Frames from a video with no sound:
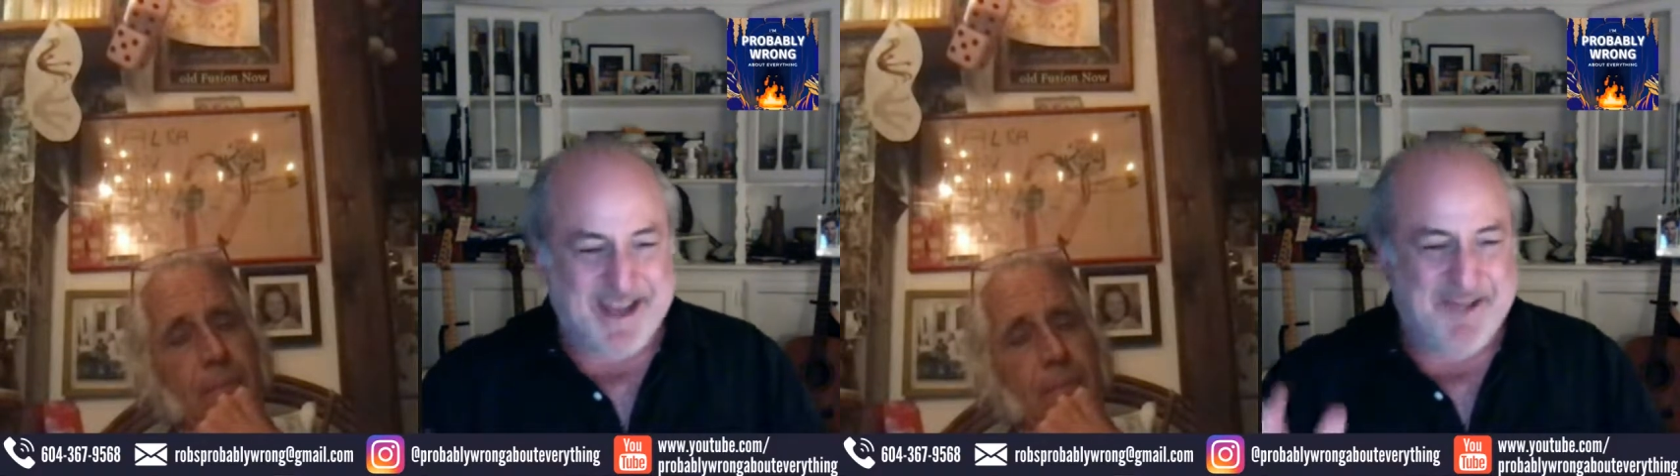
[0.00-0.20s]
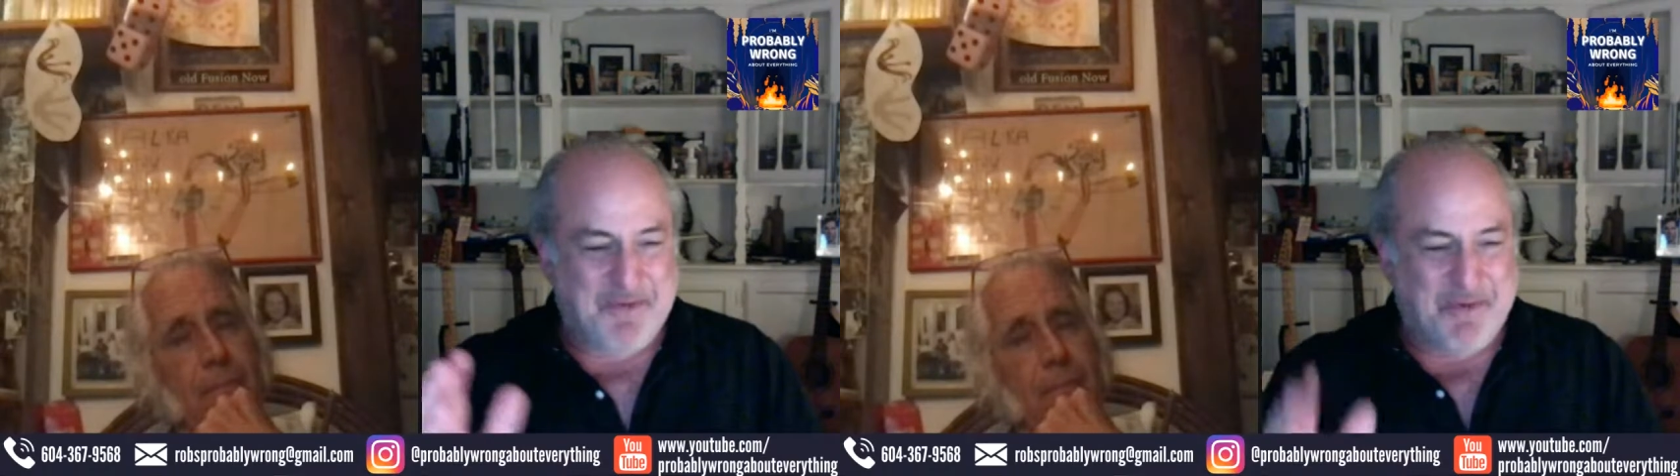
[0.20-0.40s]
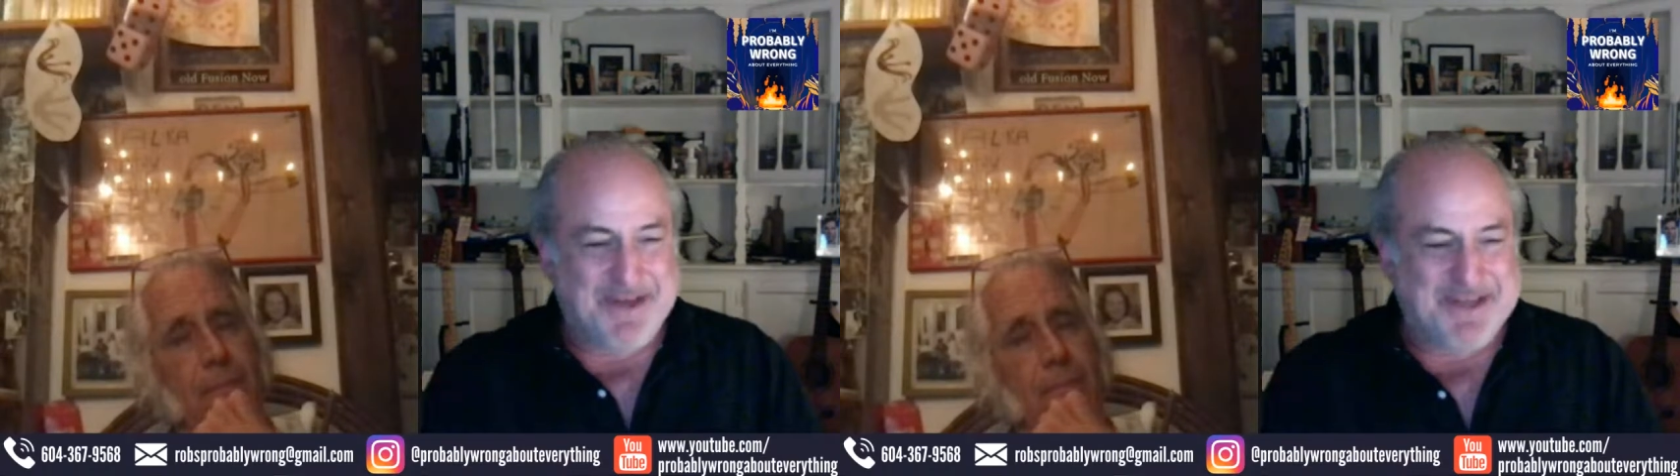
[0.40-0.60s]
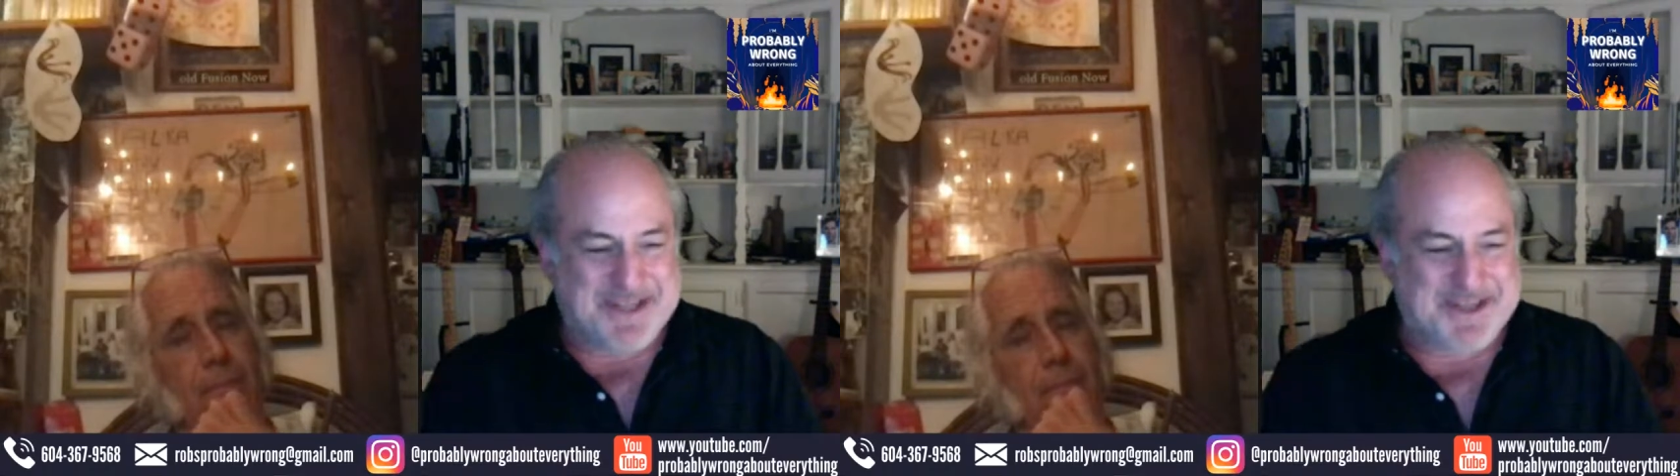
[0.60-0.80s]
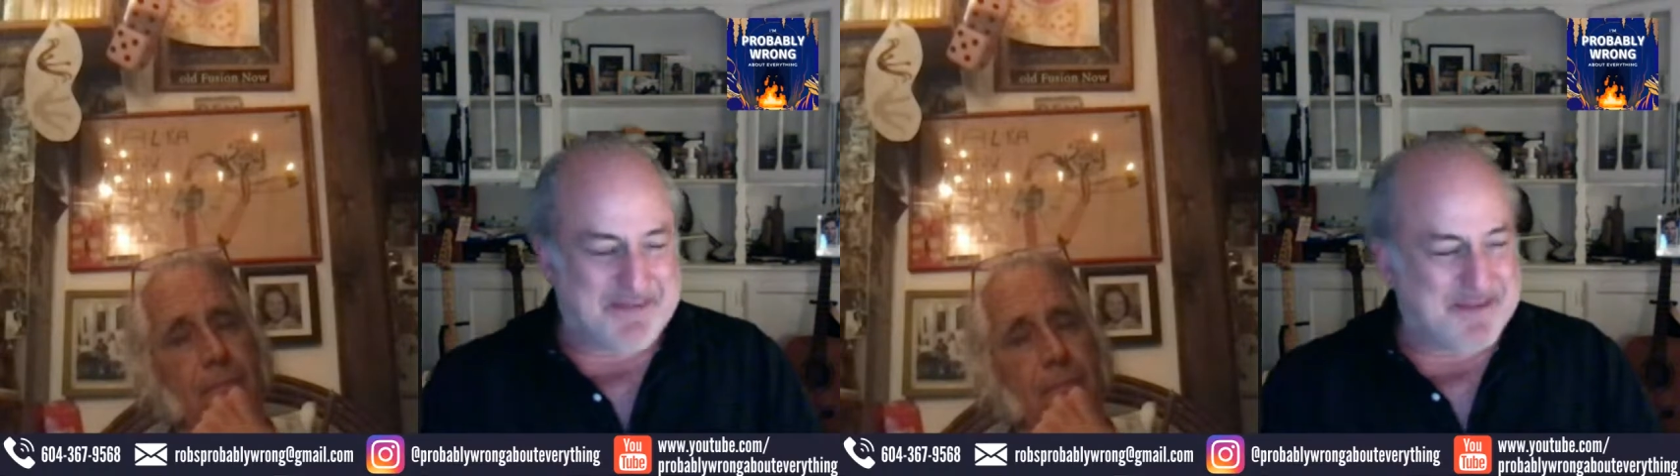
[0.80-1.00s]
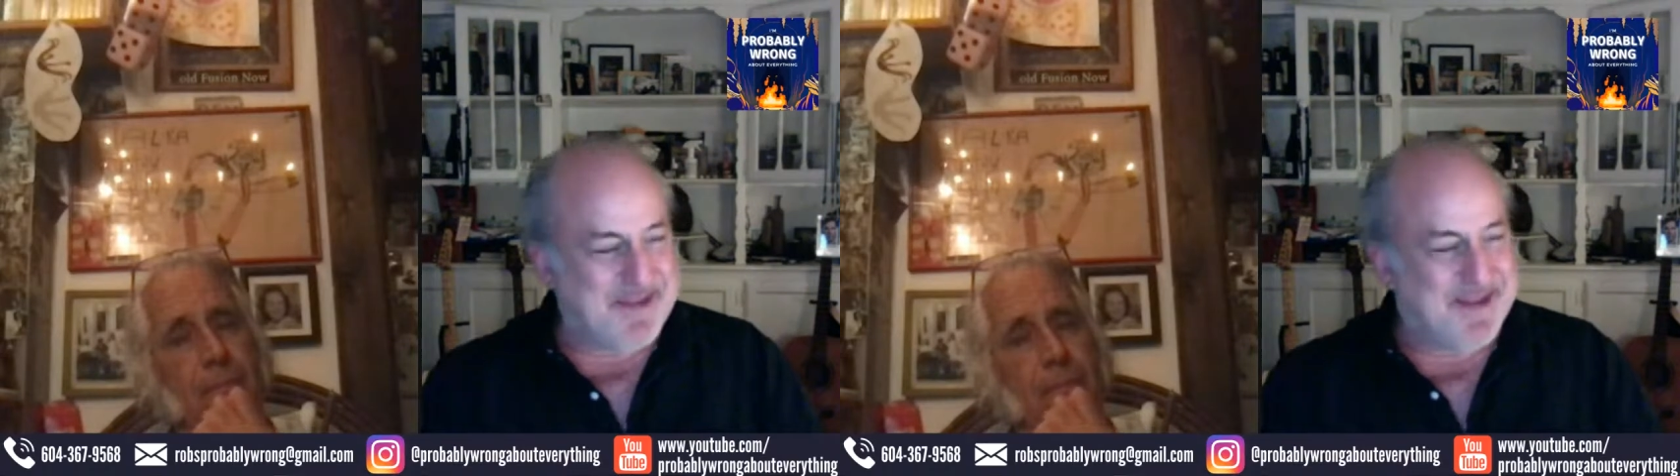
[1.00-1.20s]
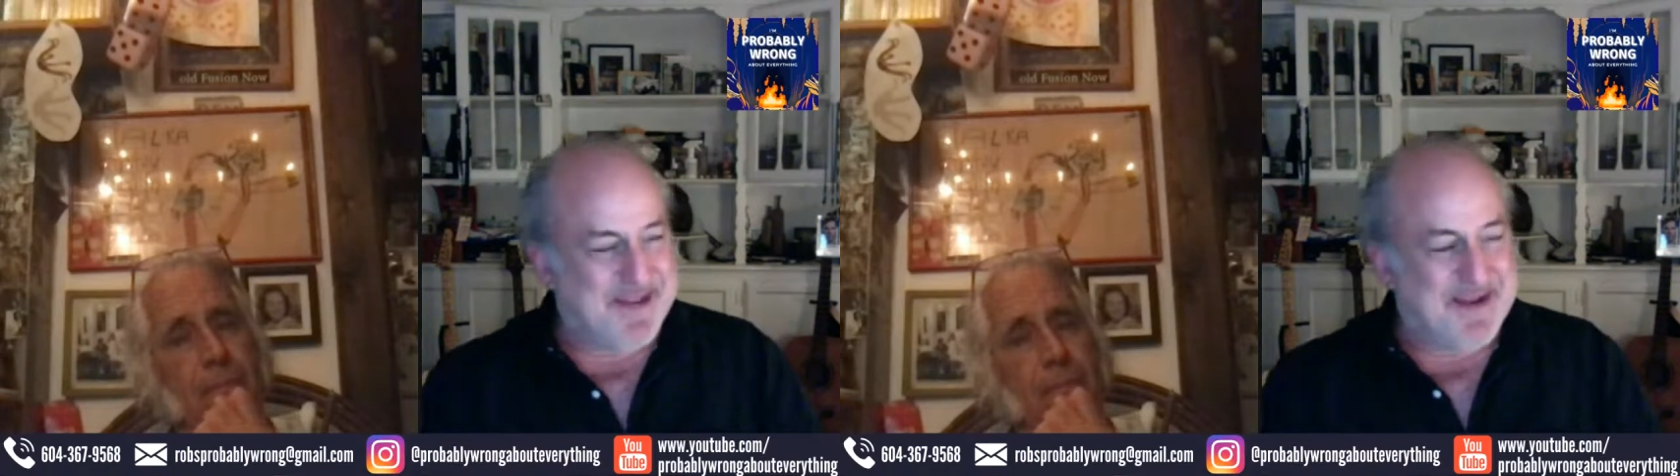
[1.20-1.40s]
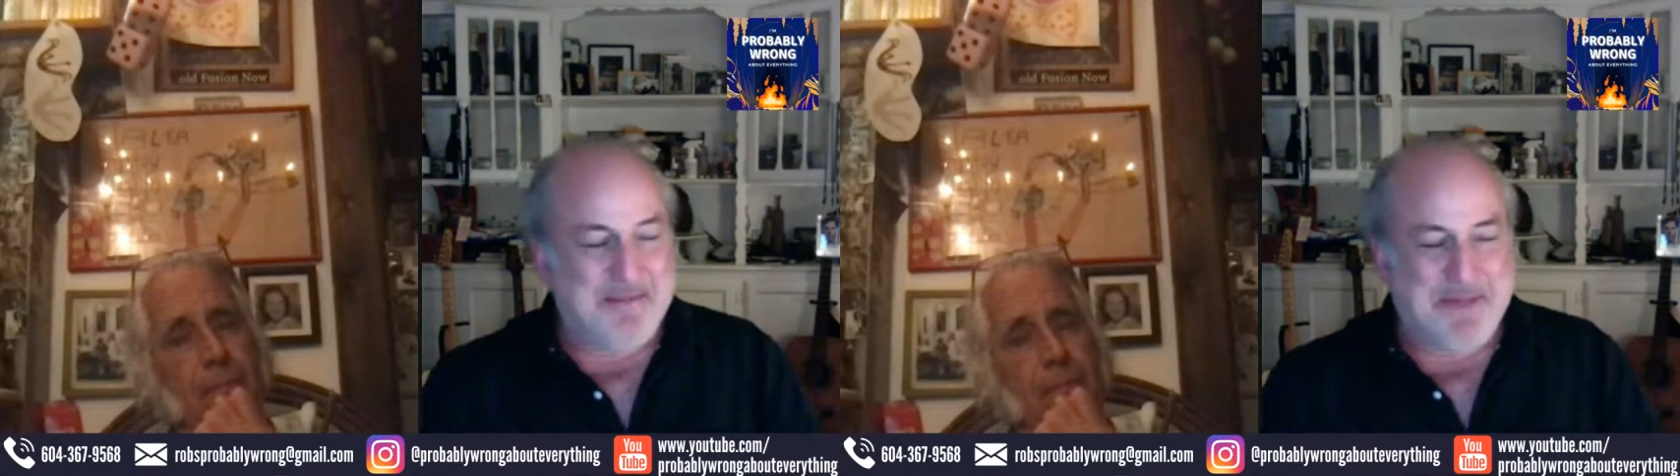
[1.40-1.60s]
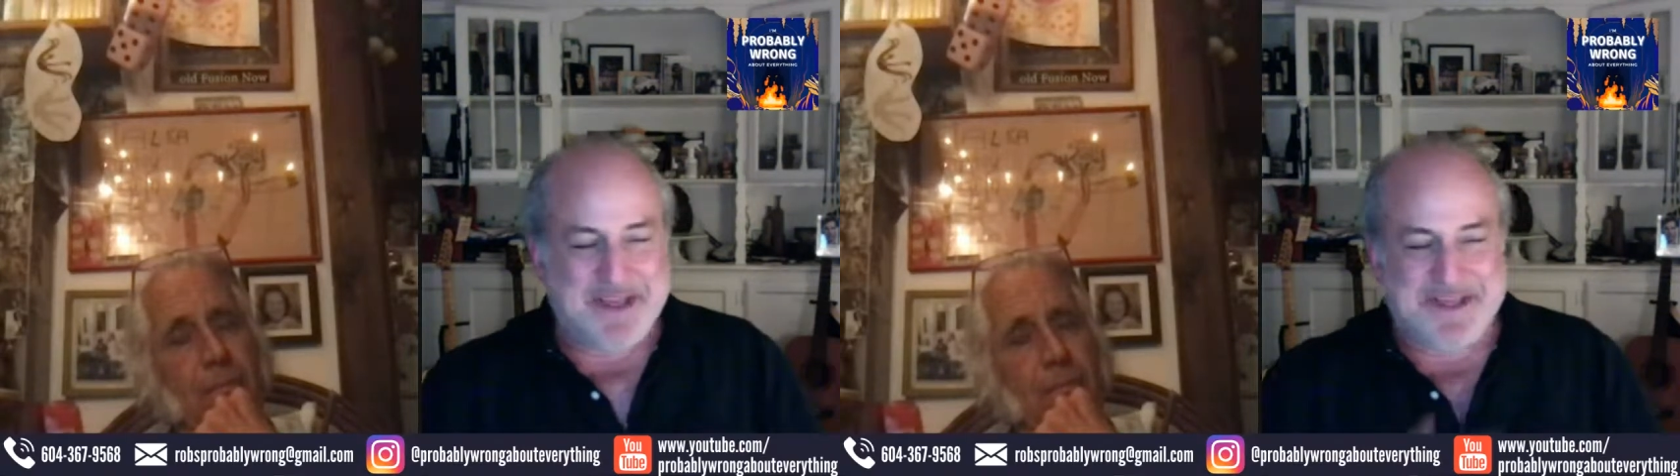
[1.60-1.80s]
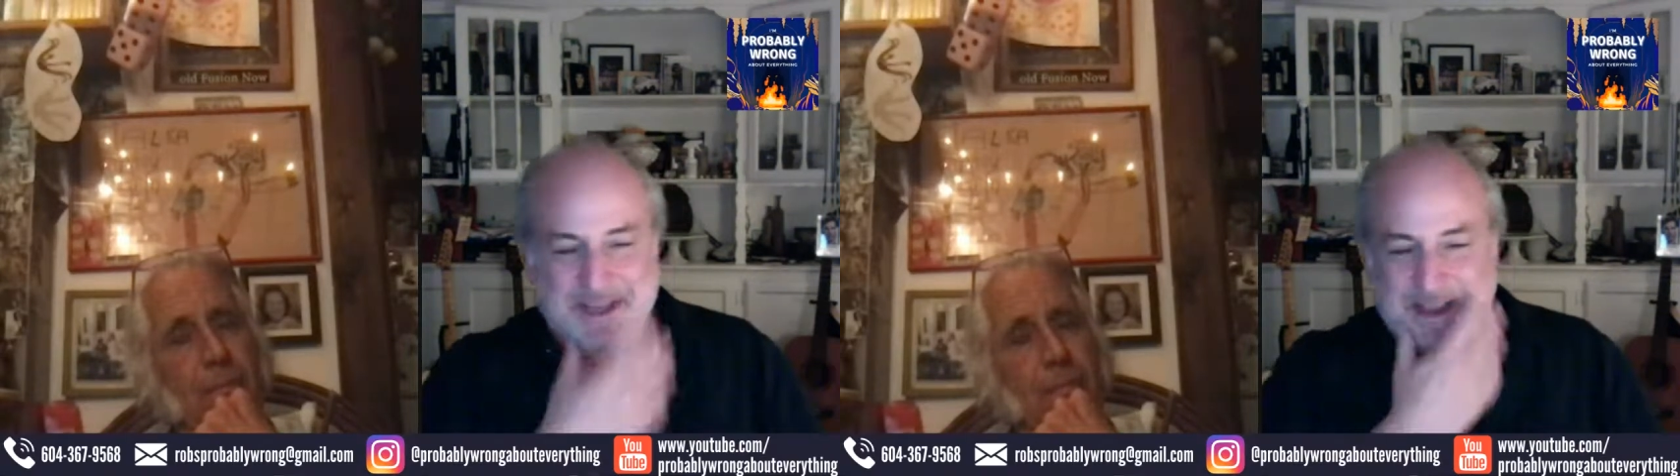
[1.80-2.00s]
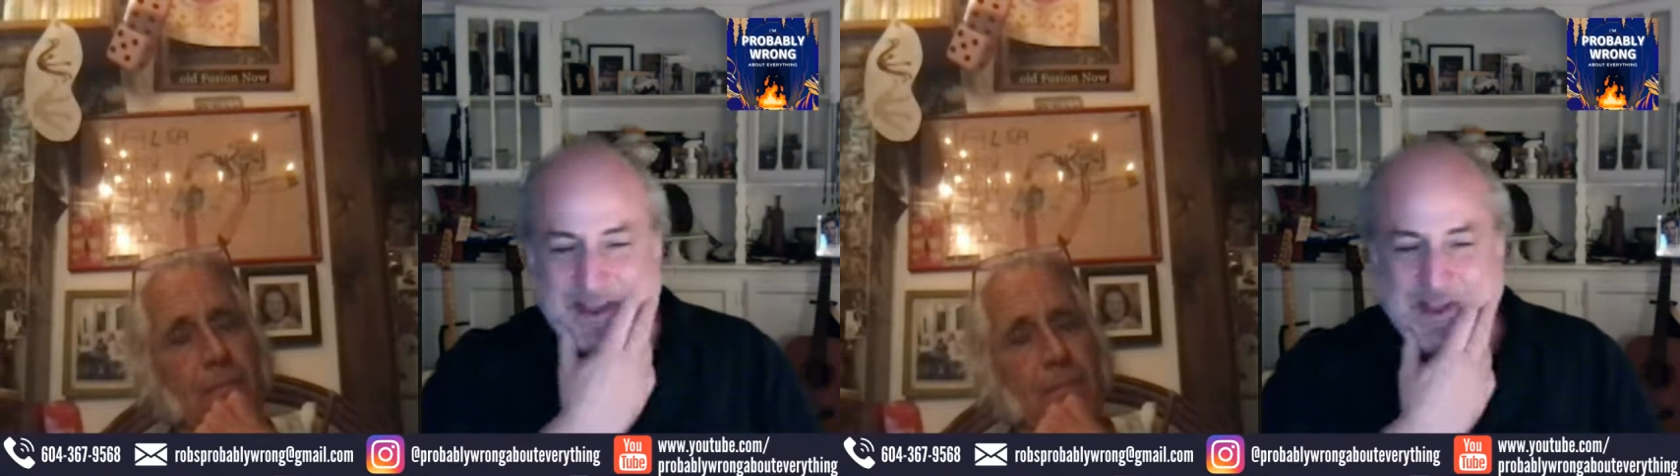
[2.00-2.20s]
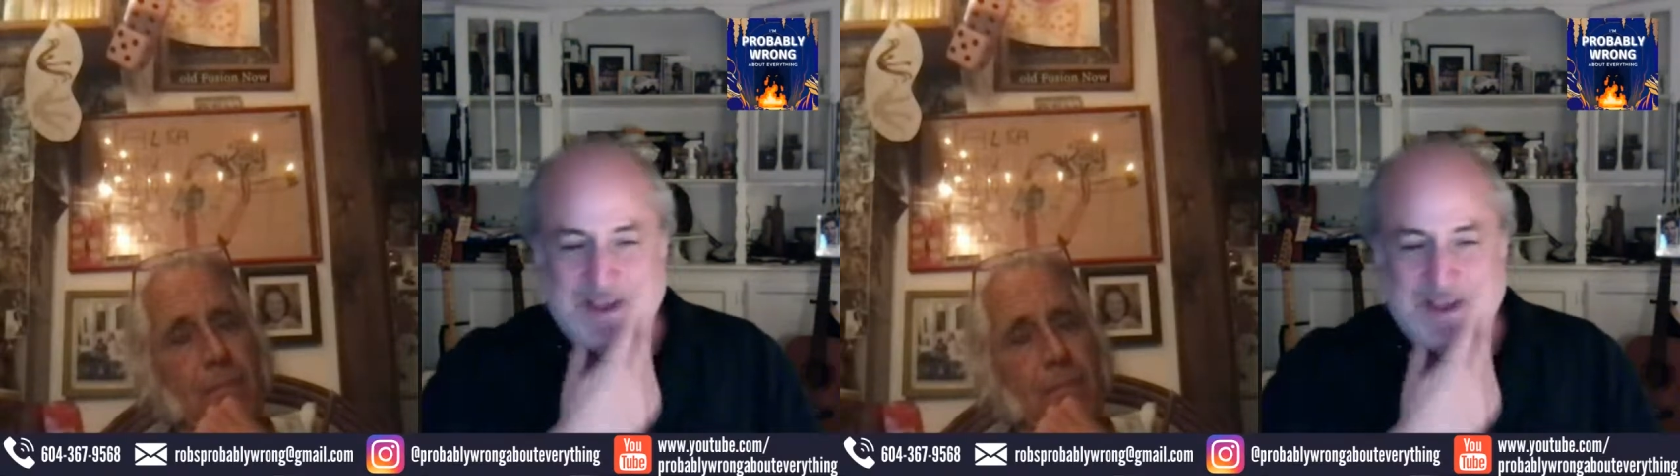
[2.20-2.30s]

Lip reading: If you want to see something amazing,